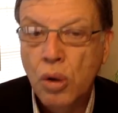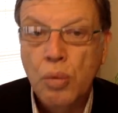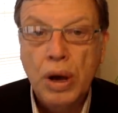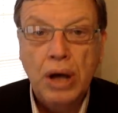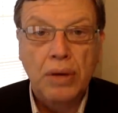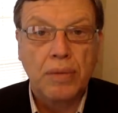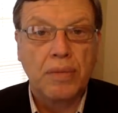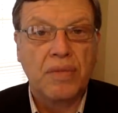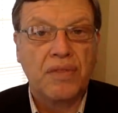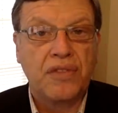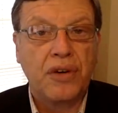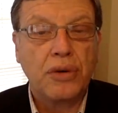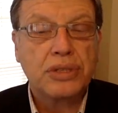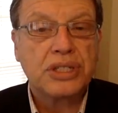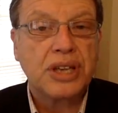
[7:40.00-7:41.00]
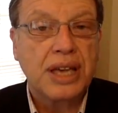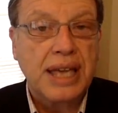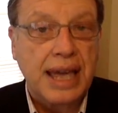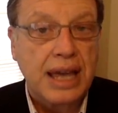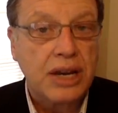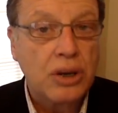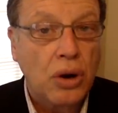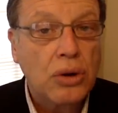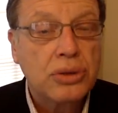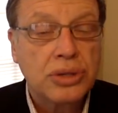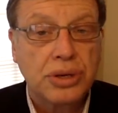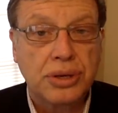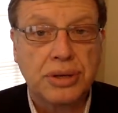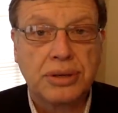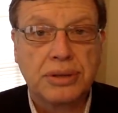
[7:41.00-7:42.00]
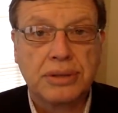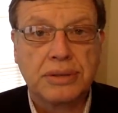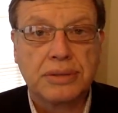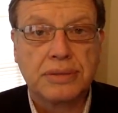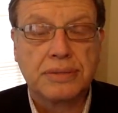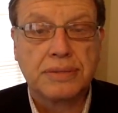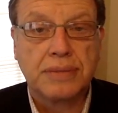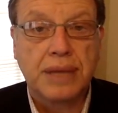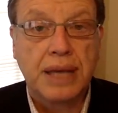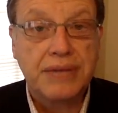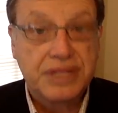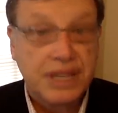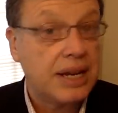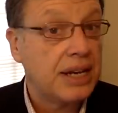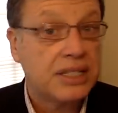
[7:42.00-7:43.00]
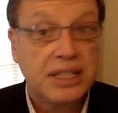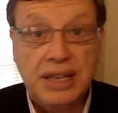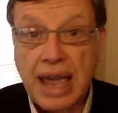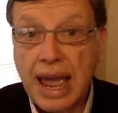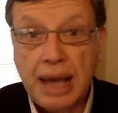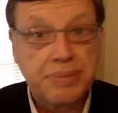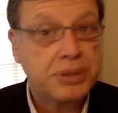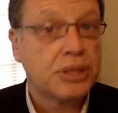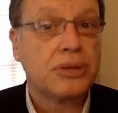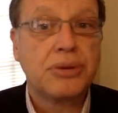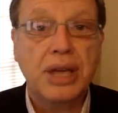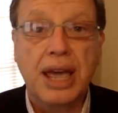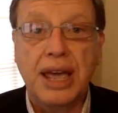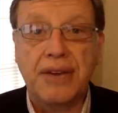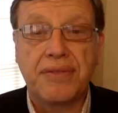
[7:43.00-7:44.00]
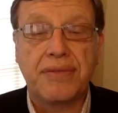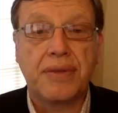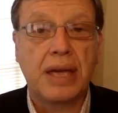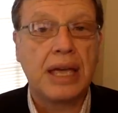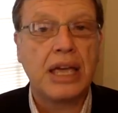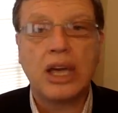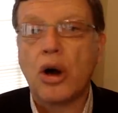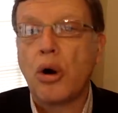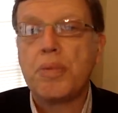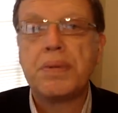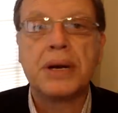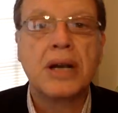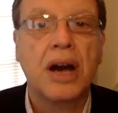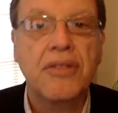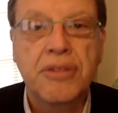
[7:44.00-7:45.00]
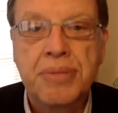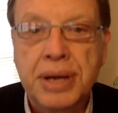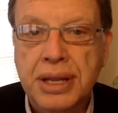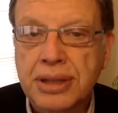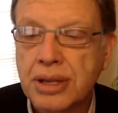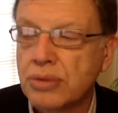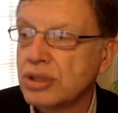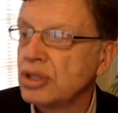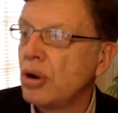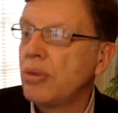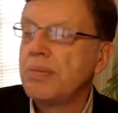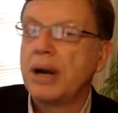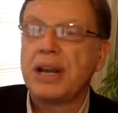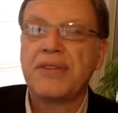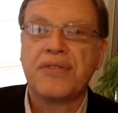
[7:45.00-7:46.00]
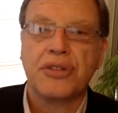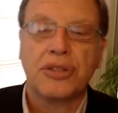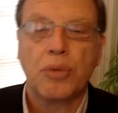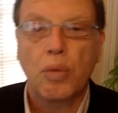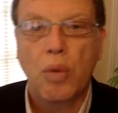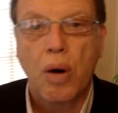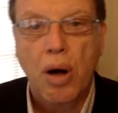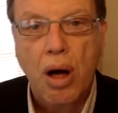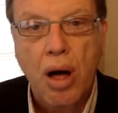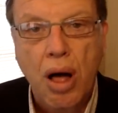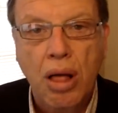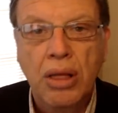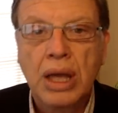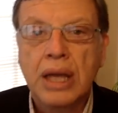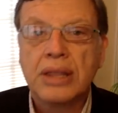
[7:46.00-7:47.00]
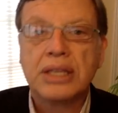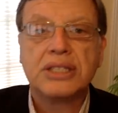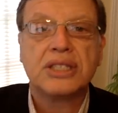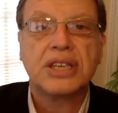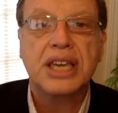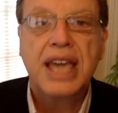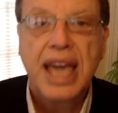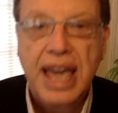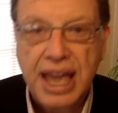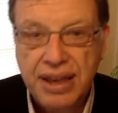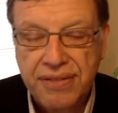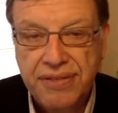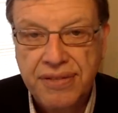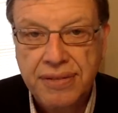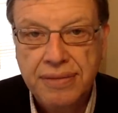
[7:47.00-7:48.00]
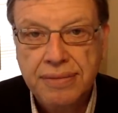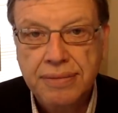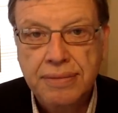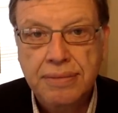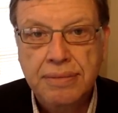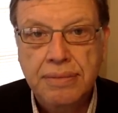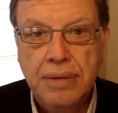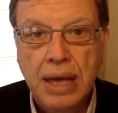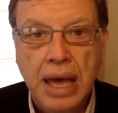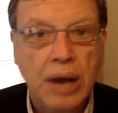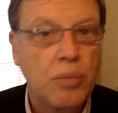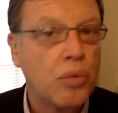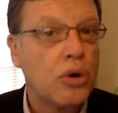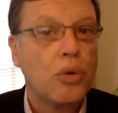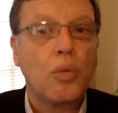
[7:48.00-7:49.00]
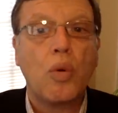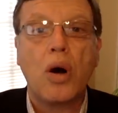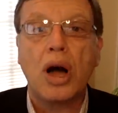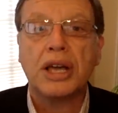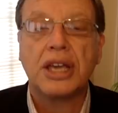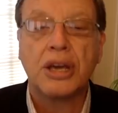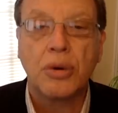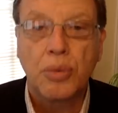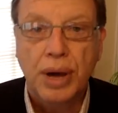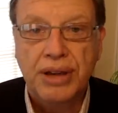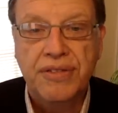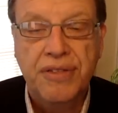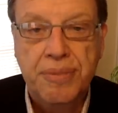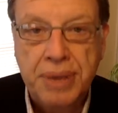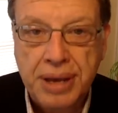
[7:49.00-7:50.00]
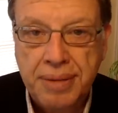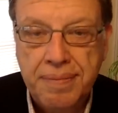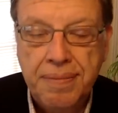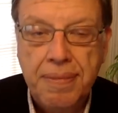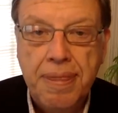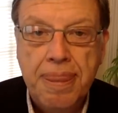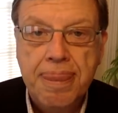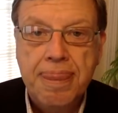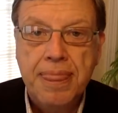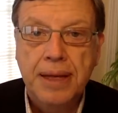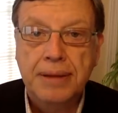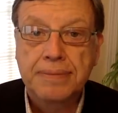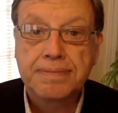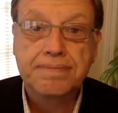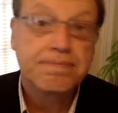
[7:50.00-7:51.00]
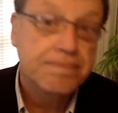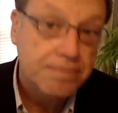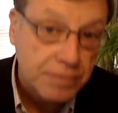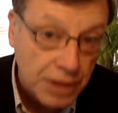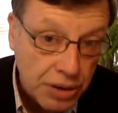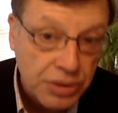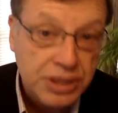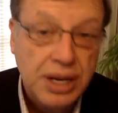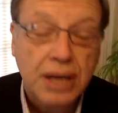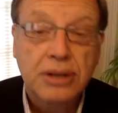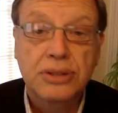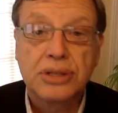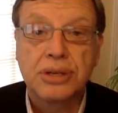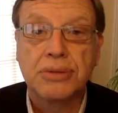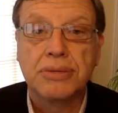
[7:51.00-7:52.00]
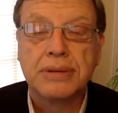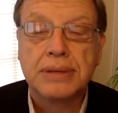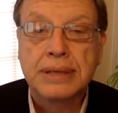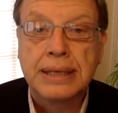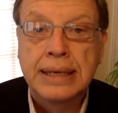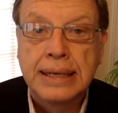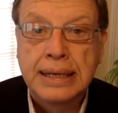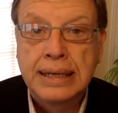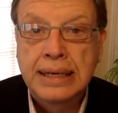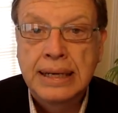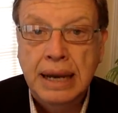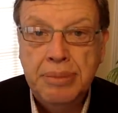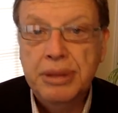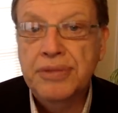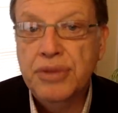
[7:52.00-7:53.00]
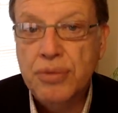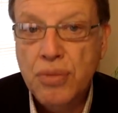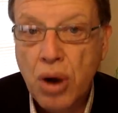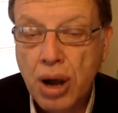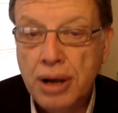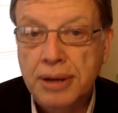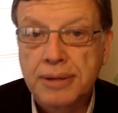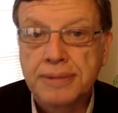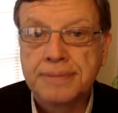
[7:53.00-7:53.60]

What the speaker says: Well, folks like Ann Coulter have said it's an absolute cave. He opened government, there was no money for the wall, this is a cave, and we're walking away from him. They're entitled to. I believe they're wrong.